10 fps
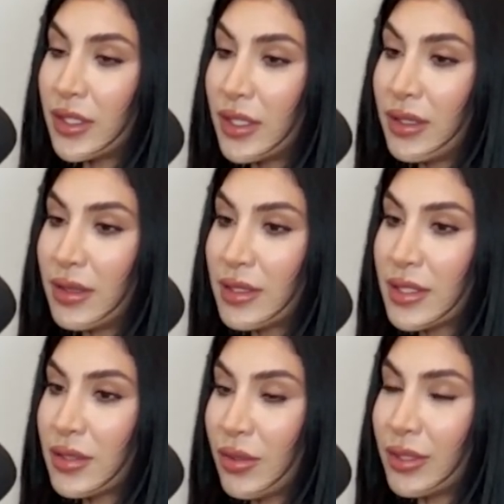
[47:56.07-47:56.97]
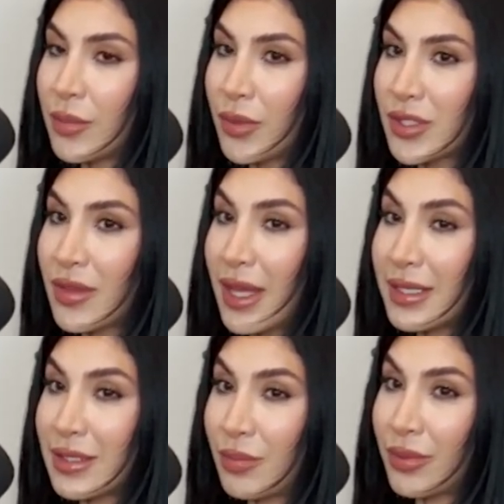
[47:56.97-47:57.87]
this is the only person that
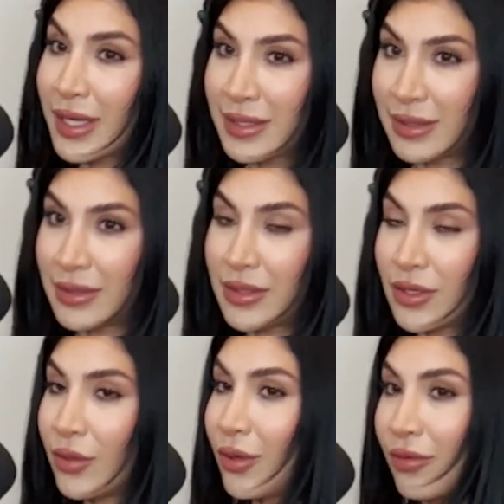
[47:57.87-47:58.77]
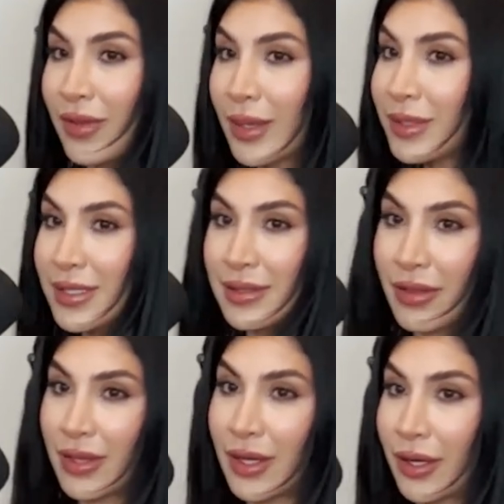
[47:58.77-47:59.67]
is present. Your family's
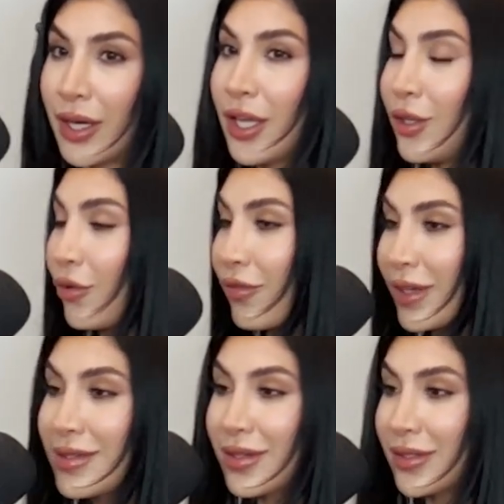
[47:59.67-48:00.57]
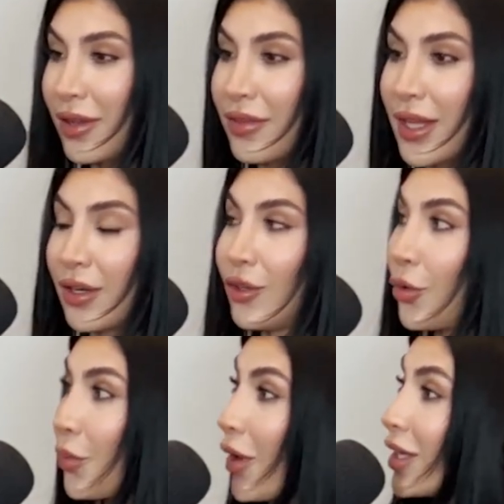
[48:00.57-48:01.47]
not there, your friends are not there,
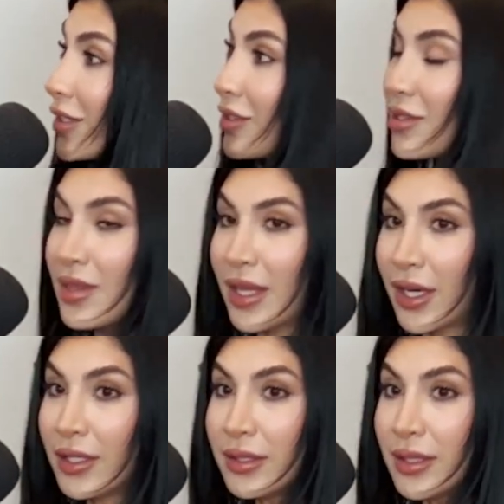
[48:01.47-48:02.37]
your partner is there.